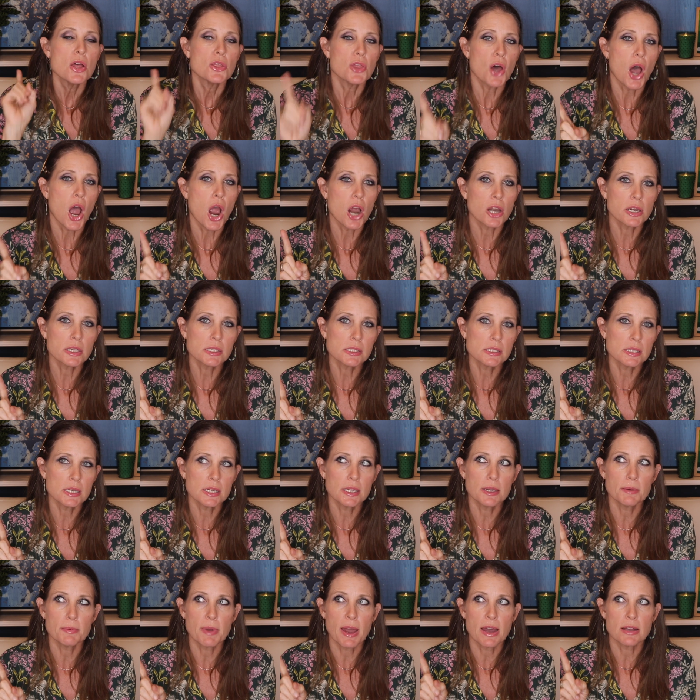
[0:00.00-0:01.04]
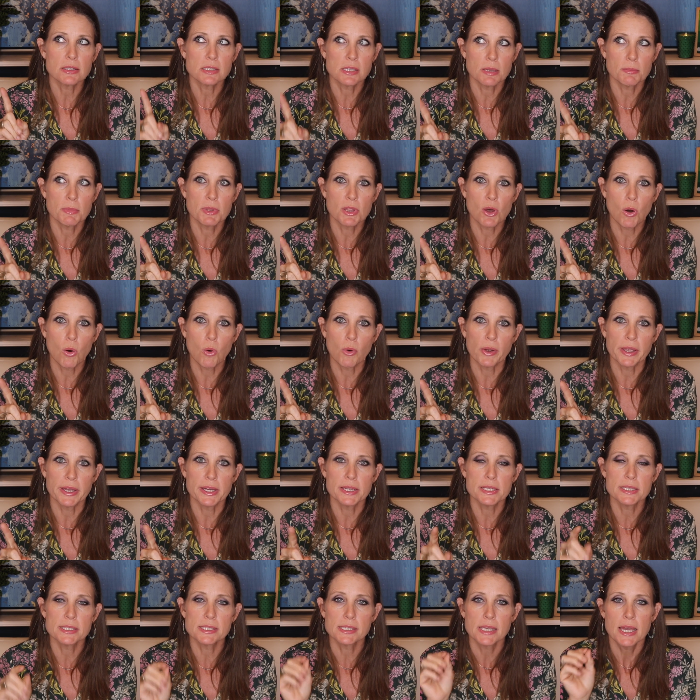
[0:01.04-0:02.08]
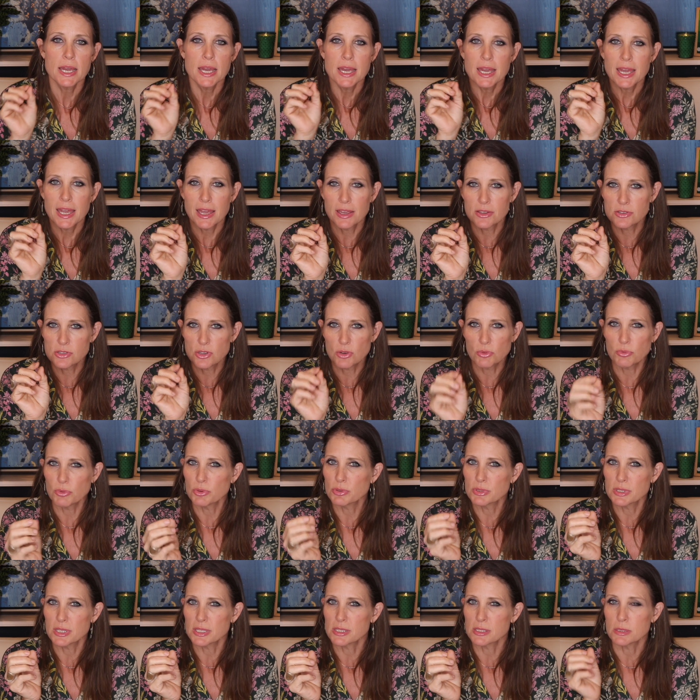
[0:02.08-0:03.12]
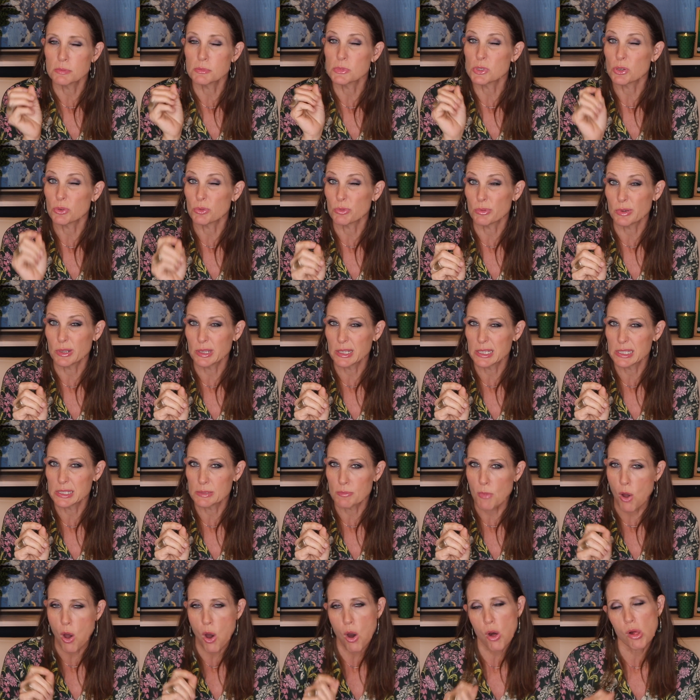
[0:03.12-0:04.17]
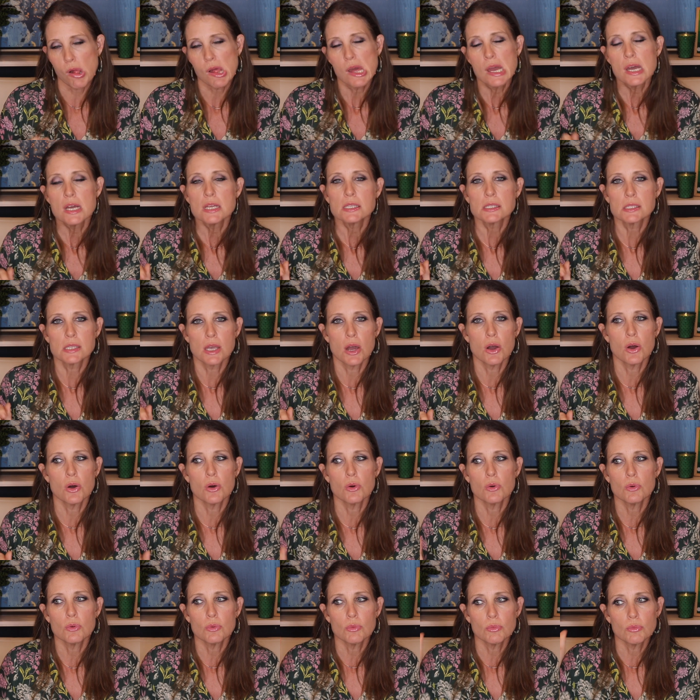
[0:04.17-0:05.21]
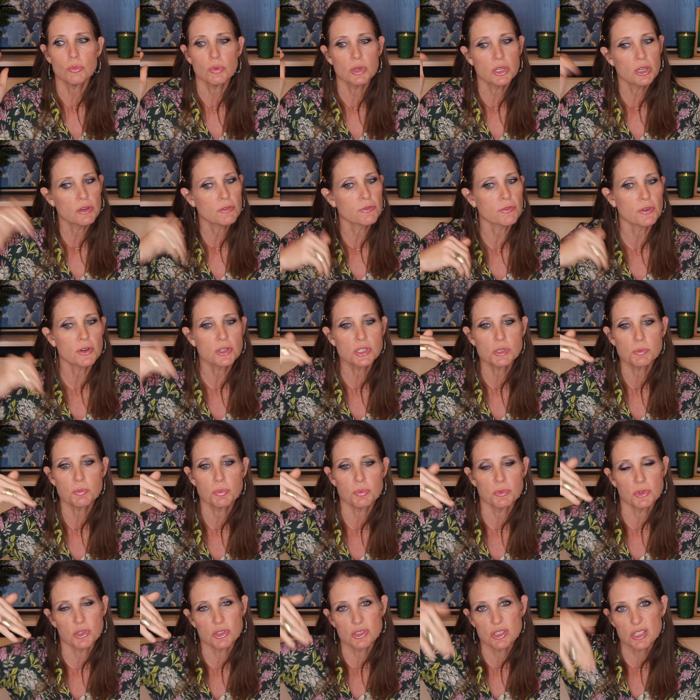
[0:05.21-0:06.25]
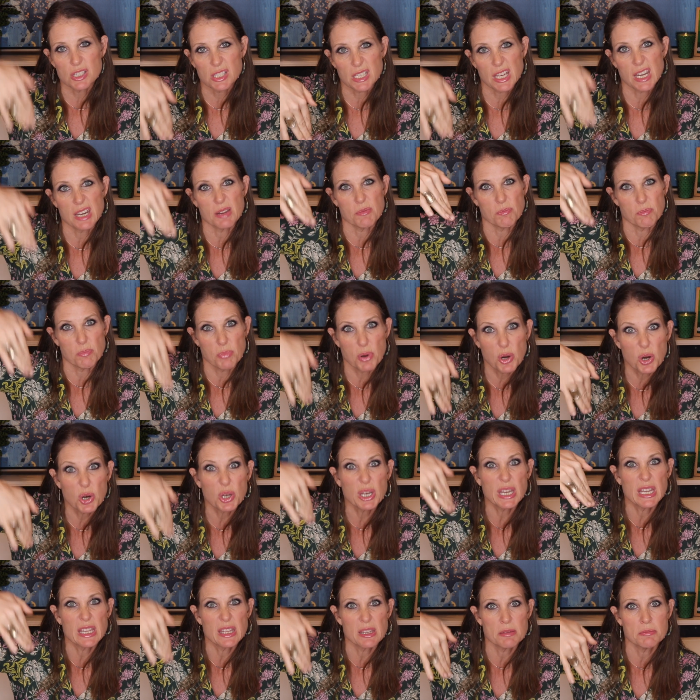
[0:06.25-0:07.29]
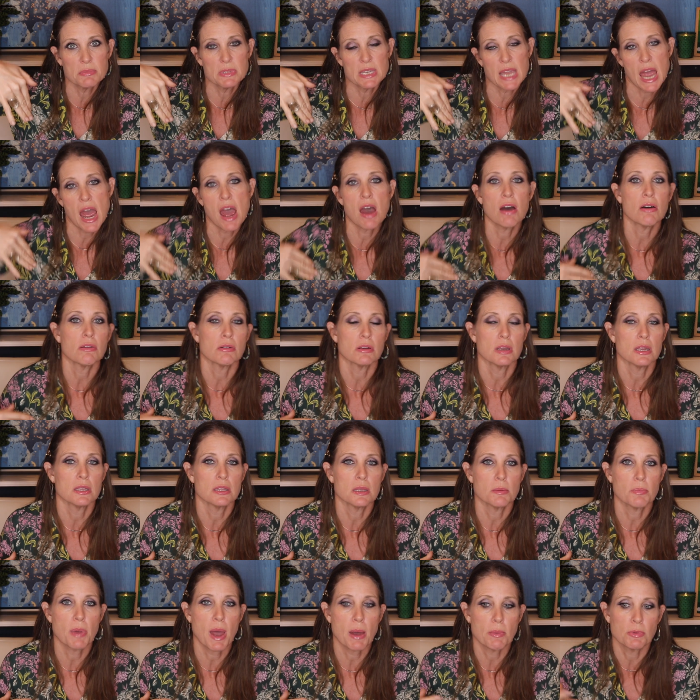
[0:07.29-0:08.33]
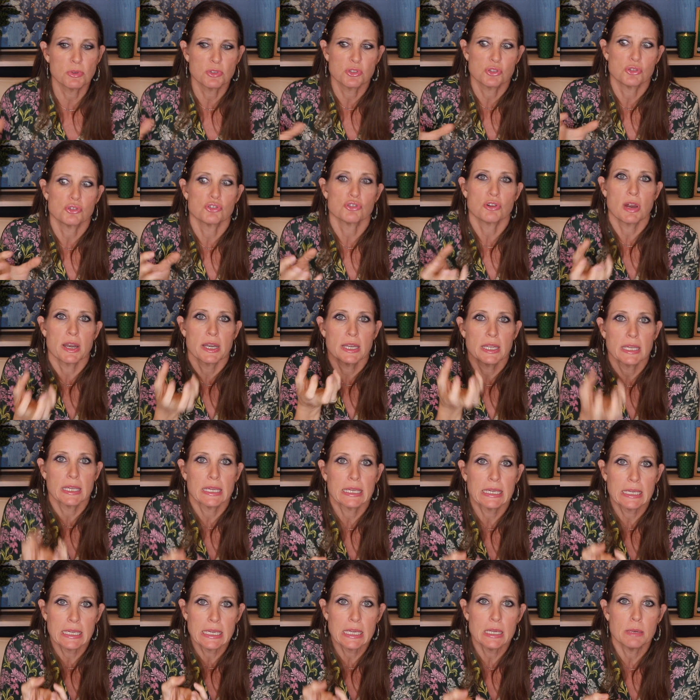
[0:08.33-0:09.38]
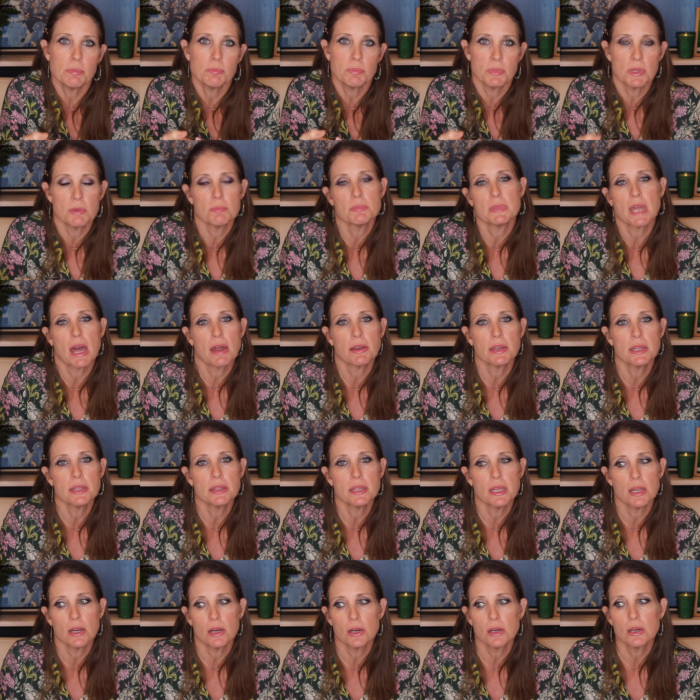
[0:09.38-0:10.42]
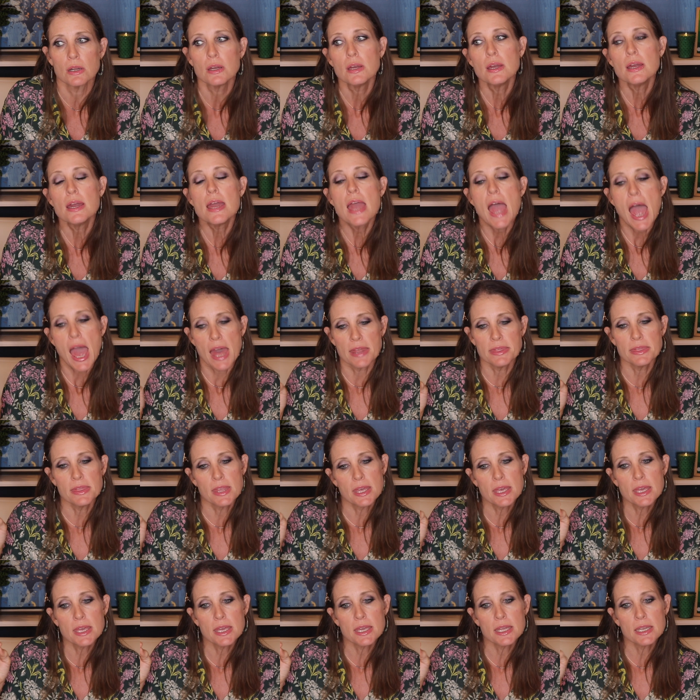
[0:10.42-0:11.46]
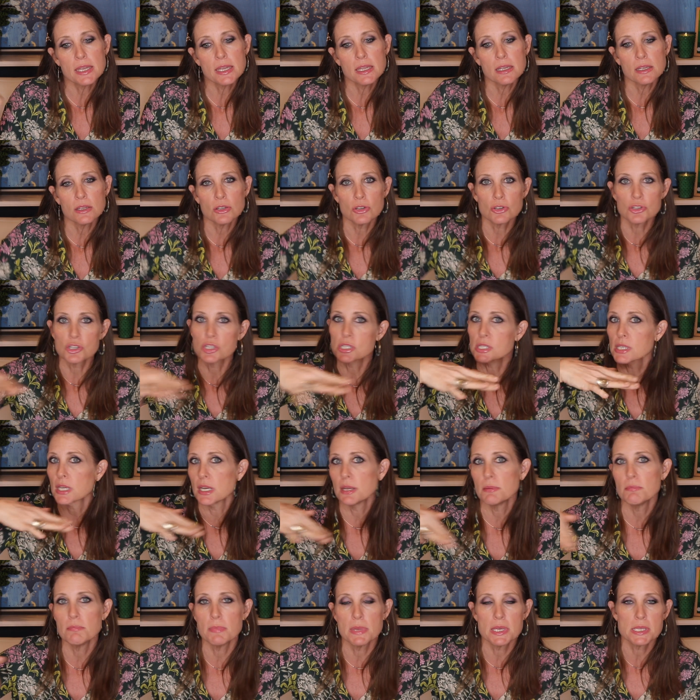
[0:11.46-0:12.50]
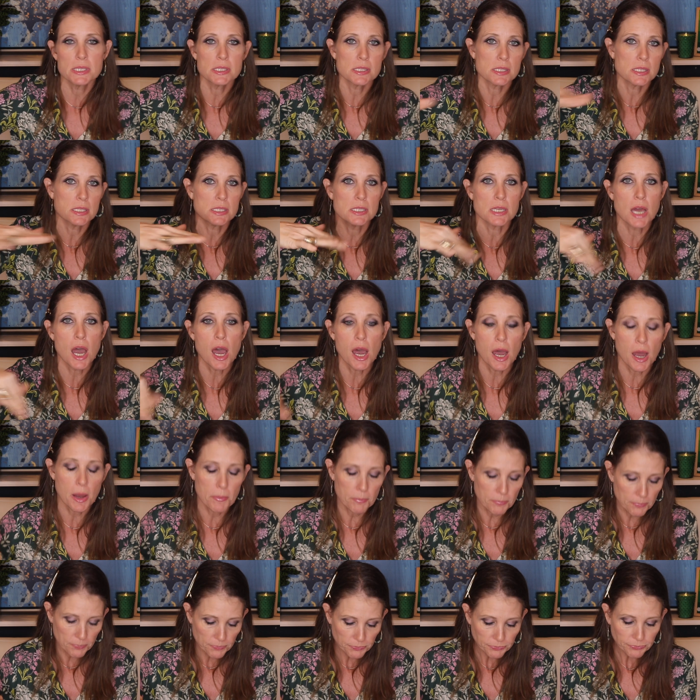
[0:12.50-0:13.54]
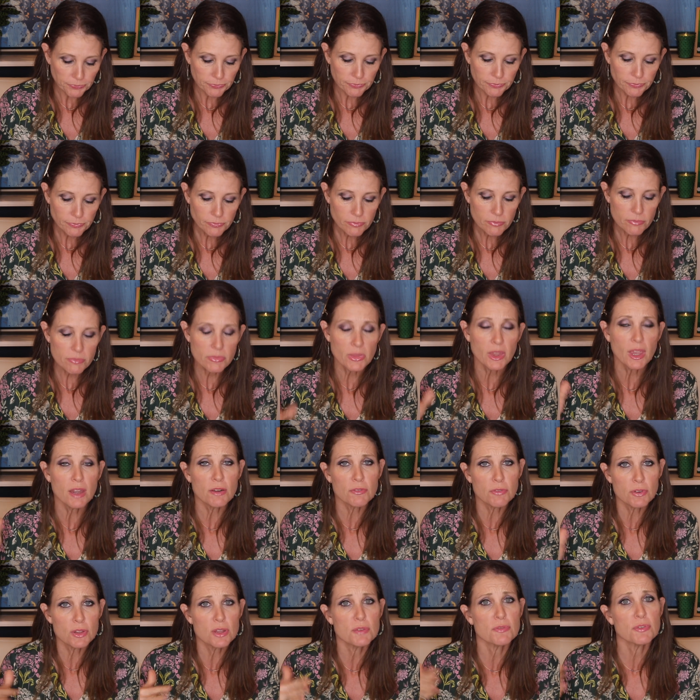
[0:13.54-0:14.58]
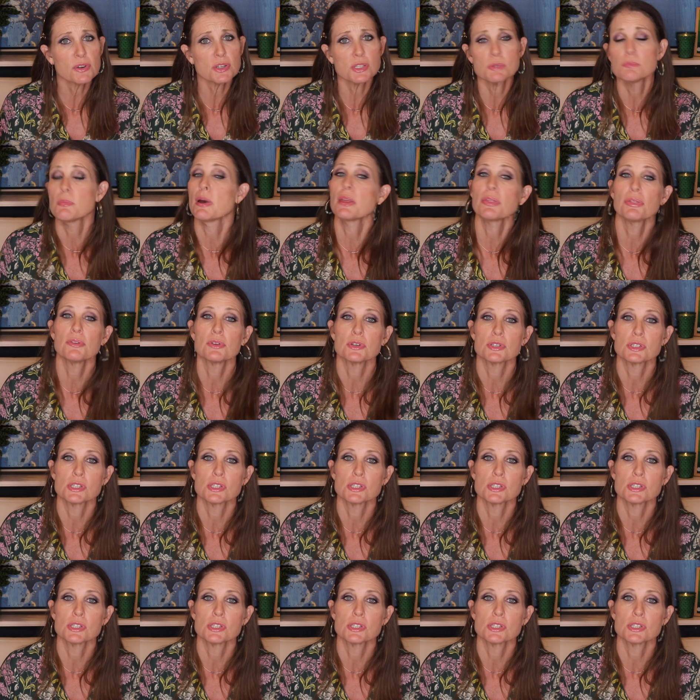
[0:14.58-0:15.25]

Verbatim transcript: The hardest thing about some of the Hoyas is their root systems are really small. So when you first, you're just kind of putting them down in the pebbles. You're trying to keep them down in there. And then you're just gonna miss the top for the first month or